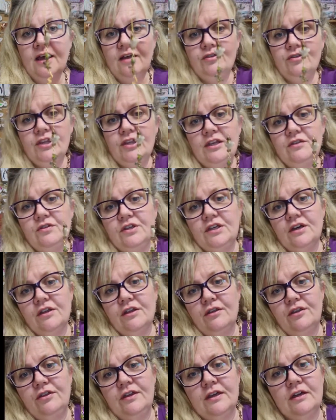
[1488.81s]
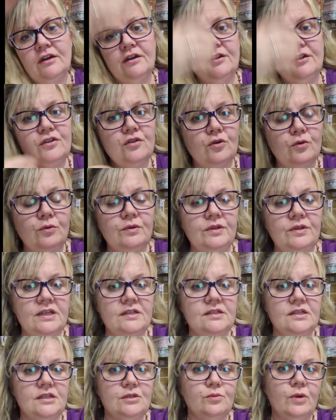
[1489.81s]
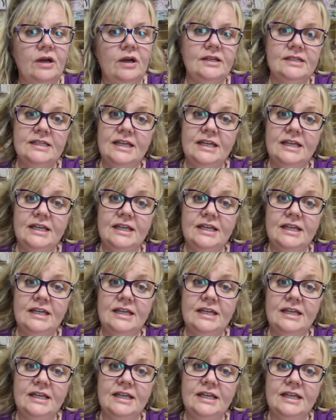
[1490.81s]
The other thing I thought with this as well is,